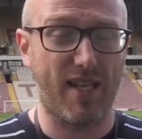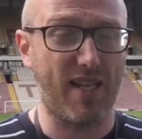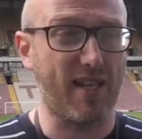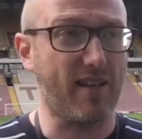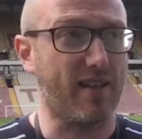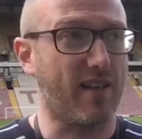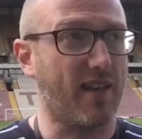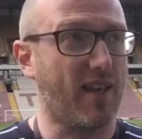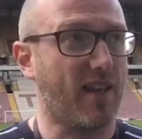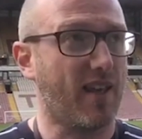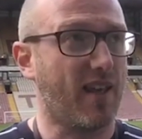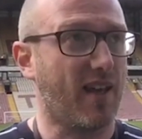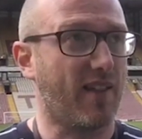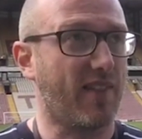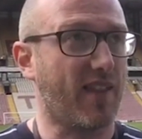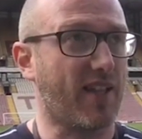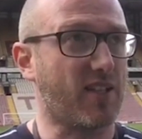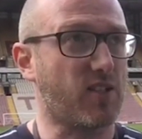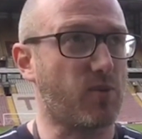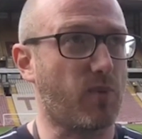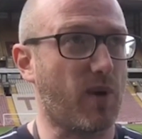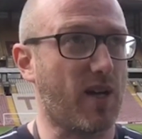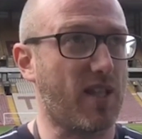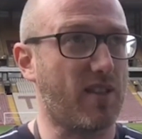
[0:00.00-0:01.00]
here, and
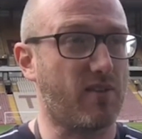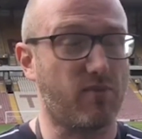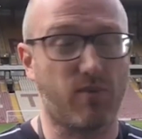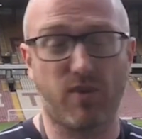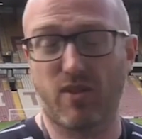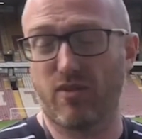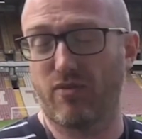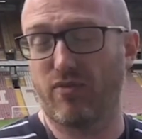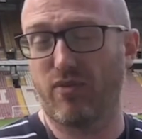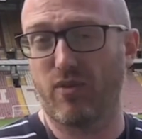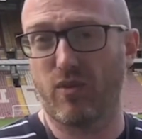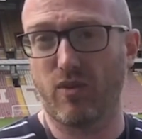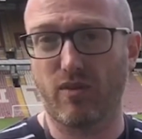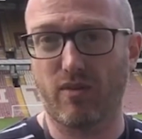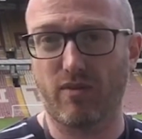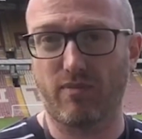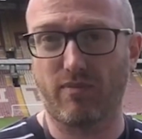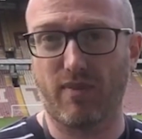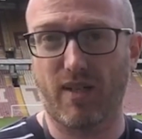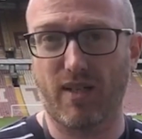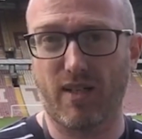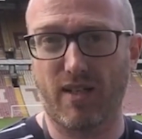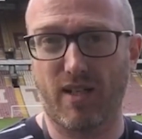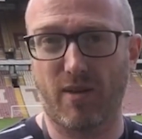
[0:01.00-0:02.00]
that's why there was a full
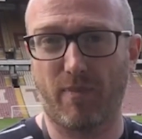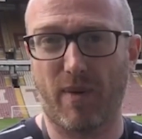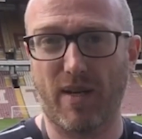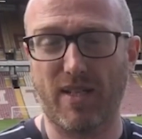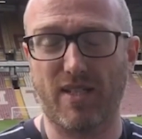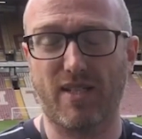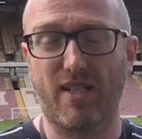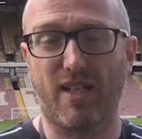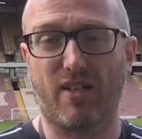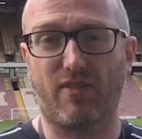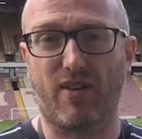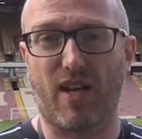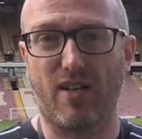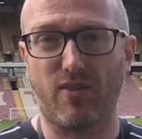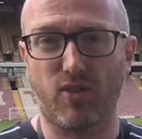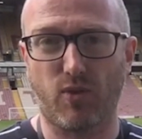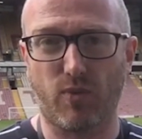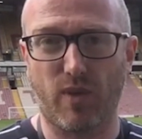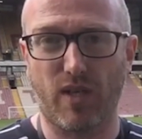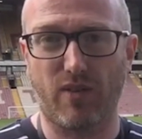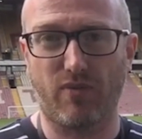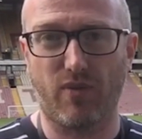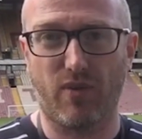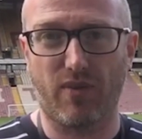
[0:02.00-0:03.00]
capacity crowd,
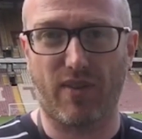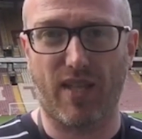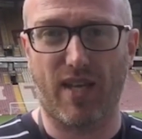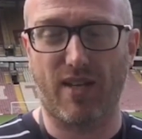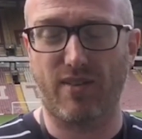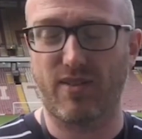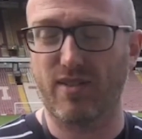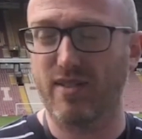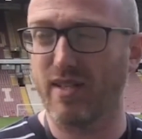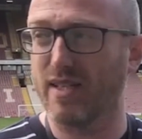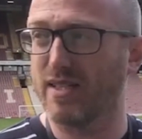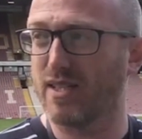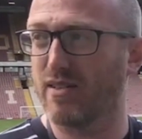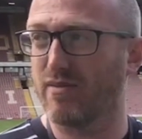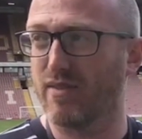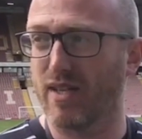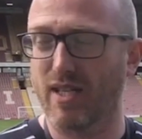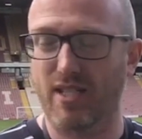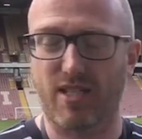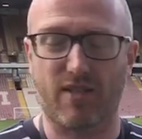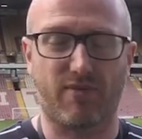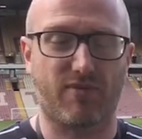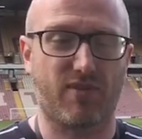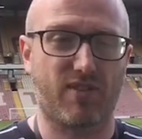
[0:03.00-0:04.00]
24,000 as
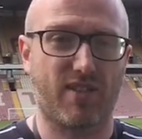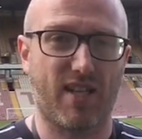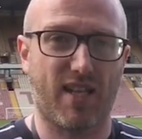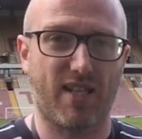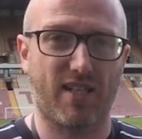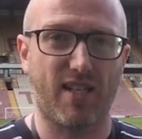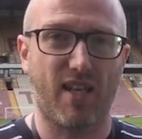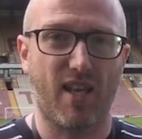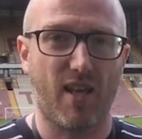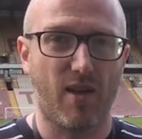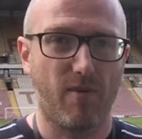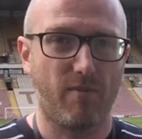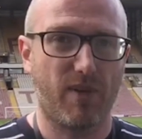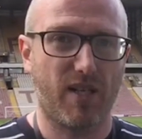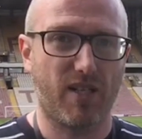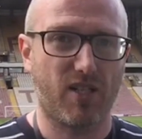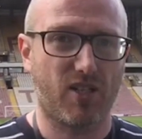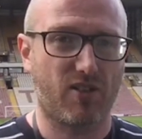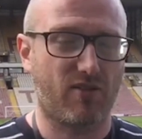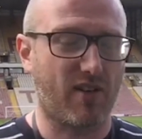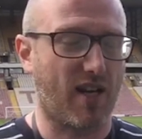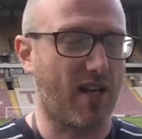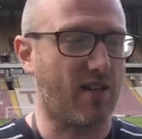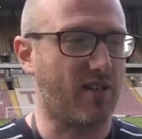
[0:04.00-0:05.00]
I've said,
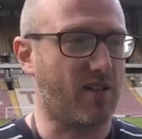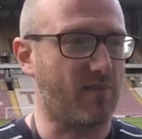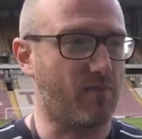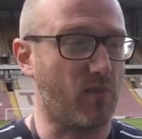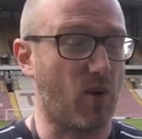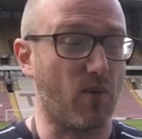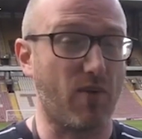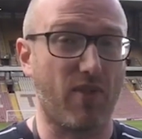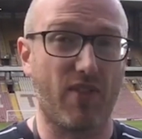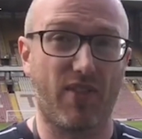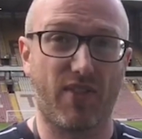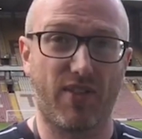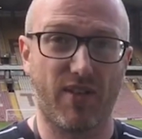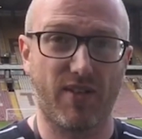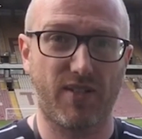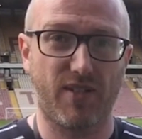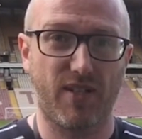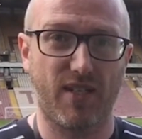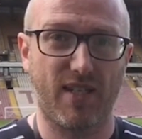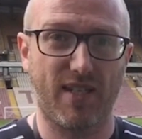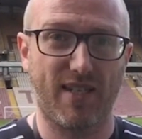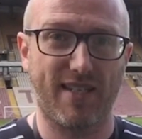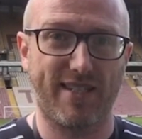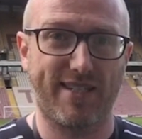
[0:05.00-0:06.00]
biggest crowd in more than
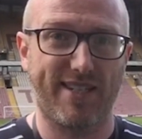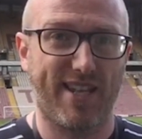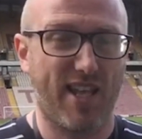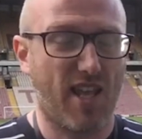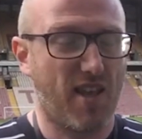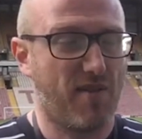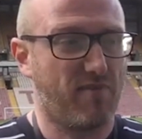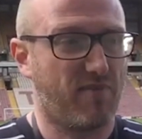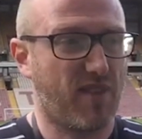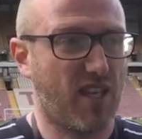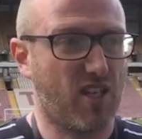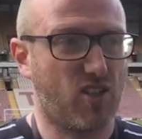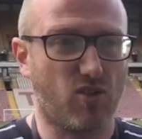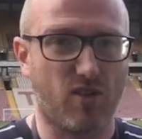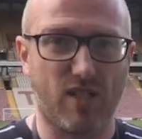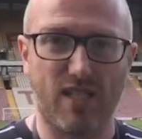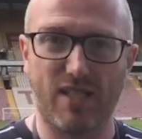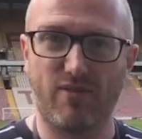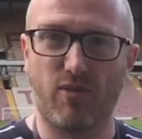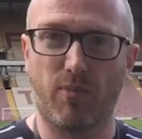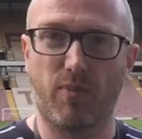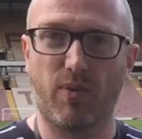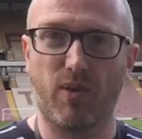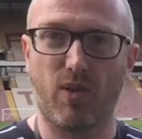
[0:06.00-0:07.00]
30 years. They saw
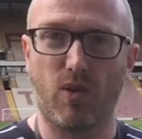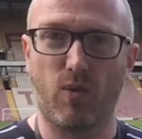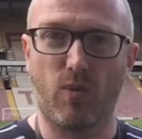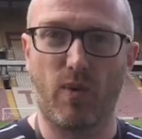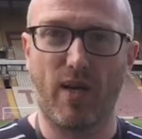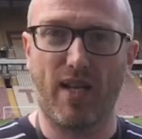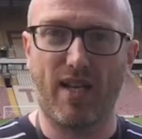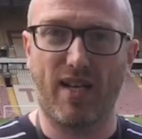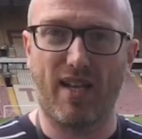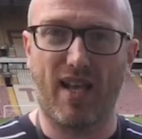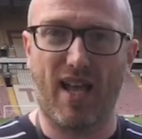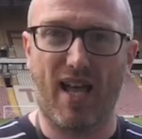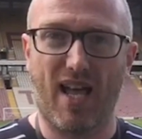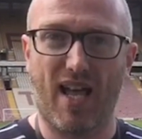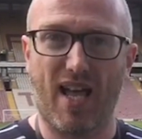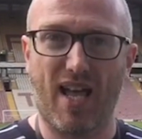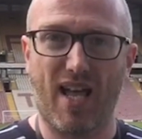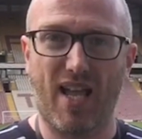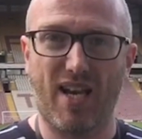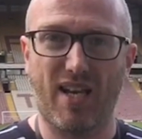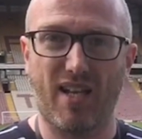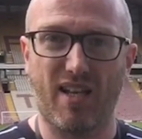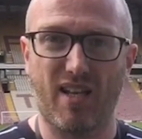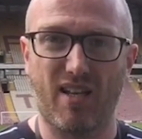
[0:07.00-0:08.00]
Liverpool win,
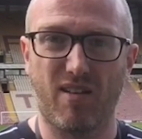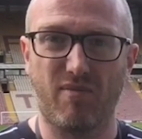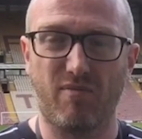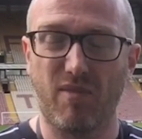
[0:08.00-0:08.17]
and